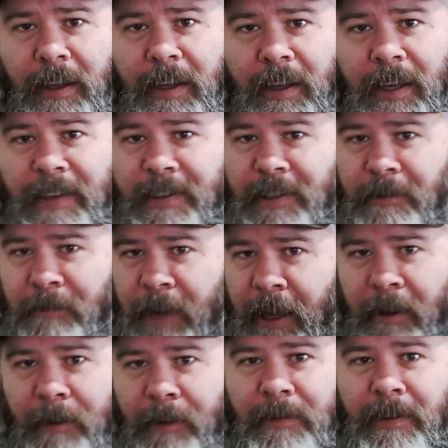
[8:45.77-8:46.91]
is
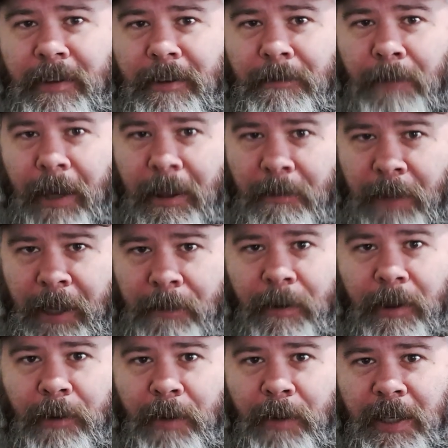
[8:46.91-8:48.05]
developed by the
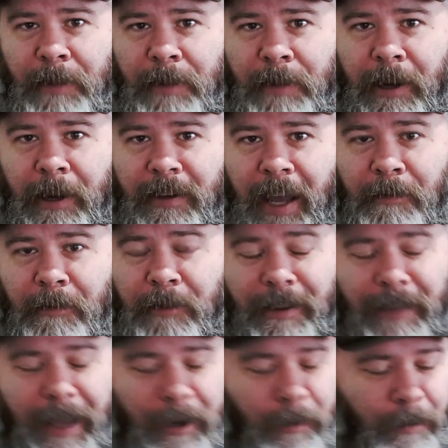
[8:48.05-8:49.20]
people that we spend our time
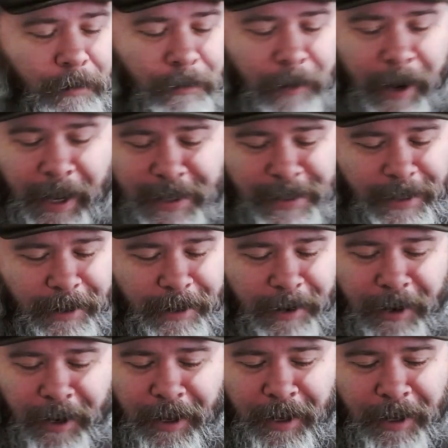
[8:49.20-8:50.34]
with. That old phrase that
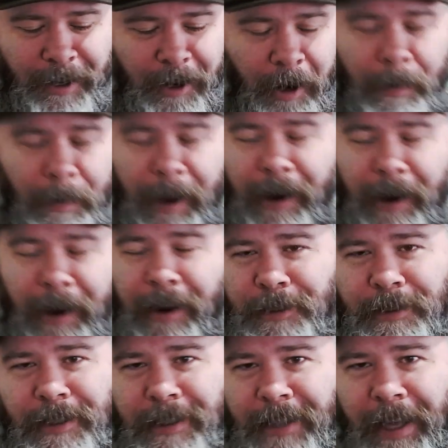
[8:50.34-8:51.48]
our parents
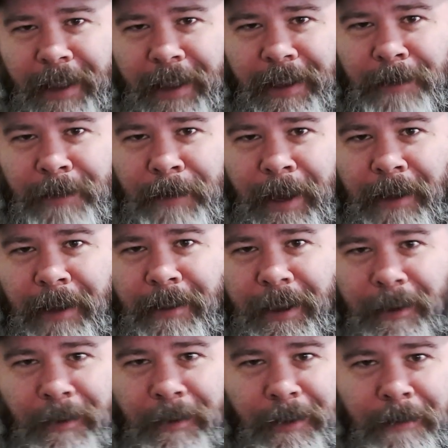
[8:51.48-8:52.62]
used to tell us about,
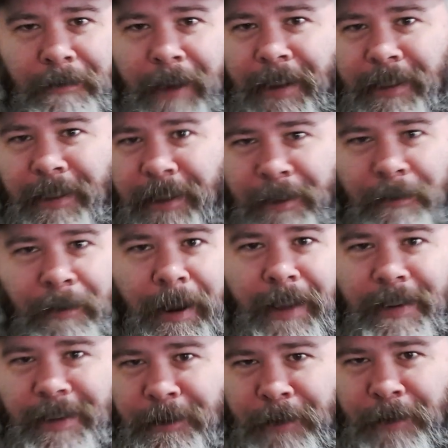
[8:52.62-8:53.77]
the effect that the
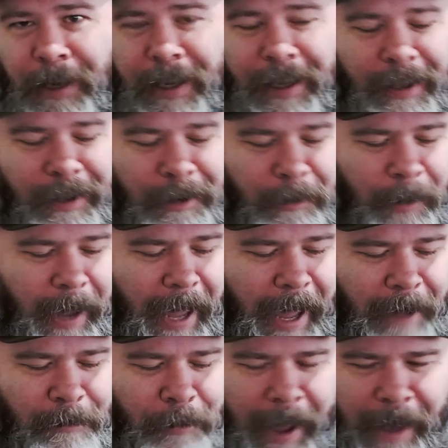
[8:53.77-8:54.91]
friends that we
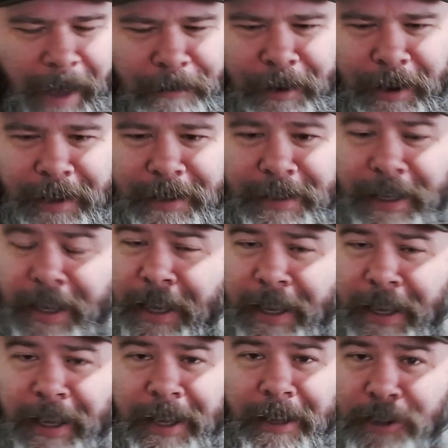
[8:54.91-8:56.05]
have will have on us,
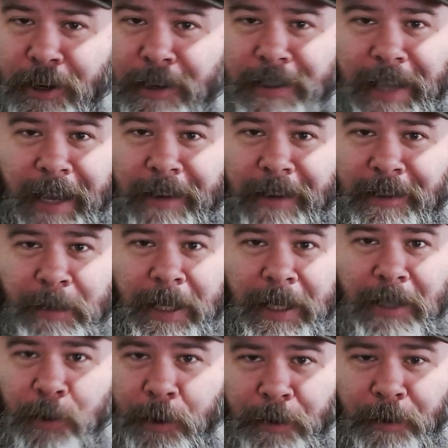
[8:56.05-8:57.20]
turns out to be
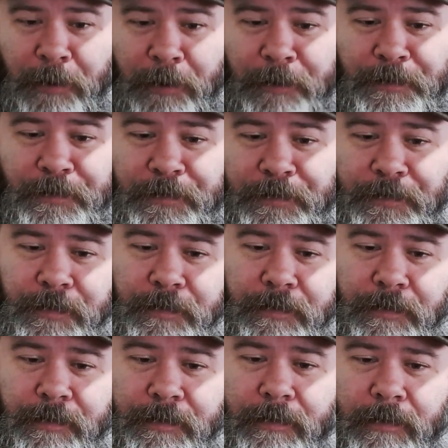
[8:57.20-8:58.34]
true.
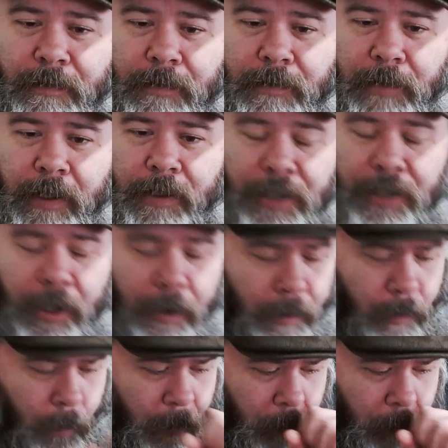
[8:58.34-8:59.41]
So when